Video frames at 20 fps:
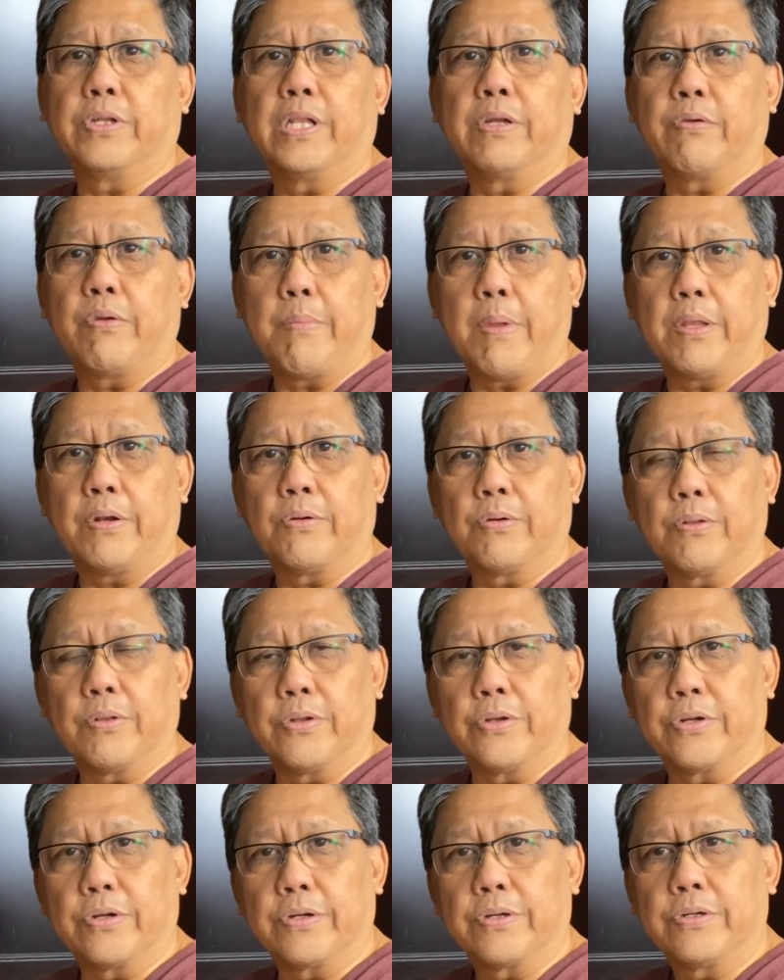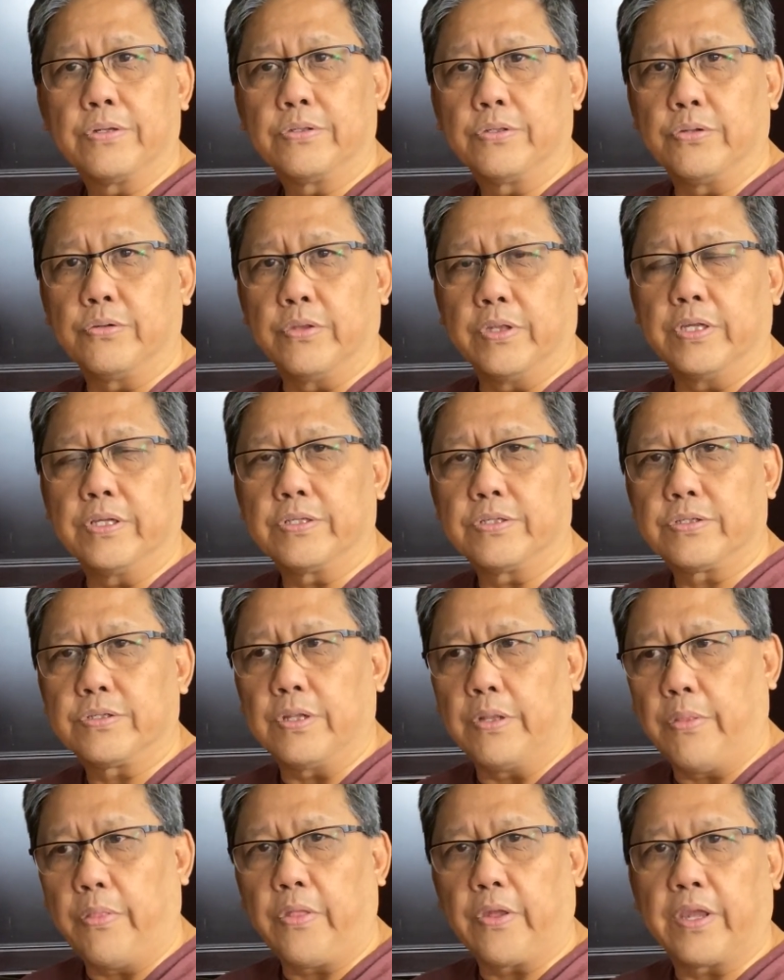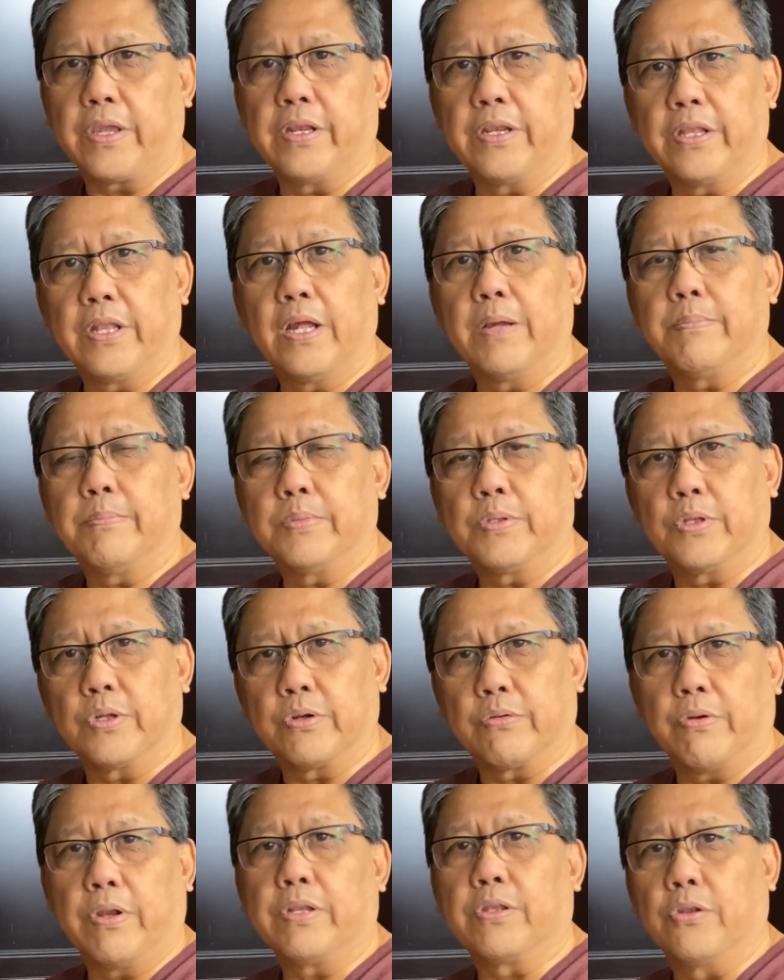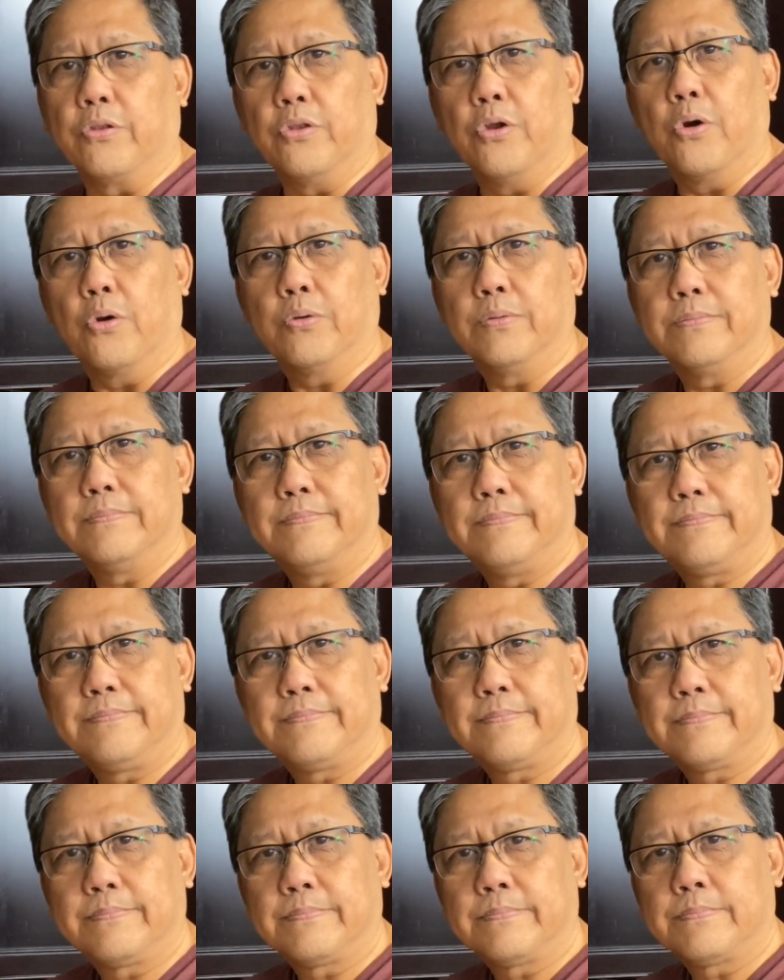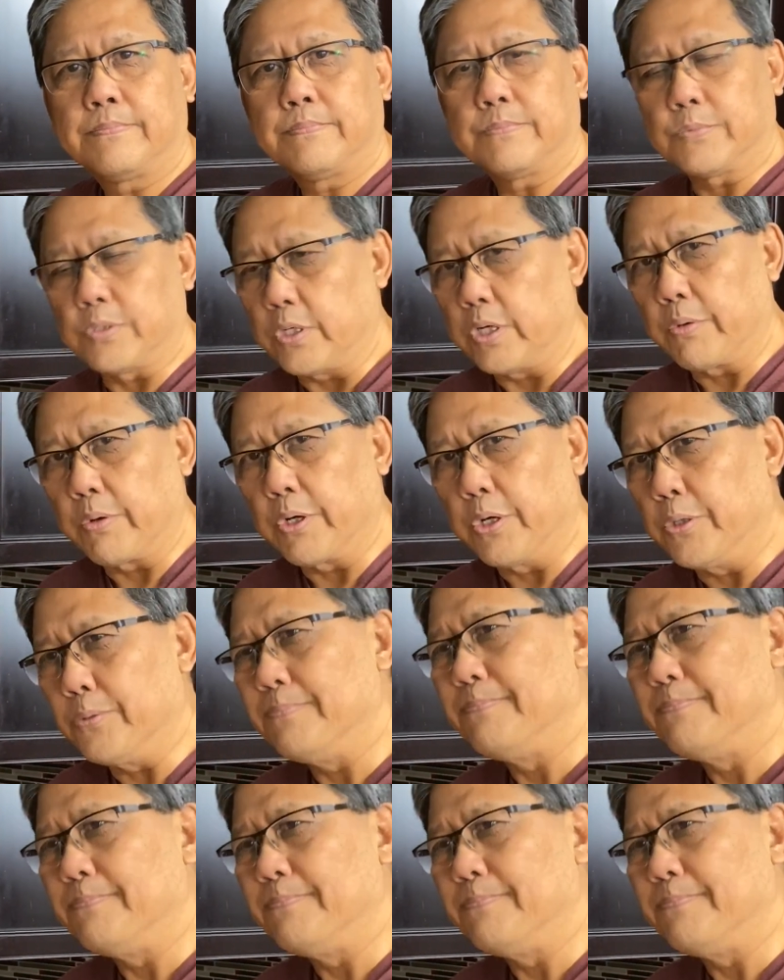that we made earlier to this and thicken it up to create the dough. So here we go.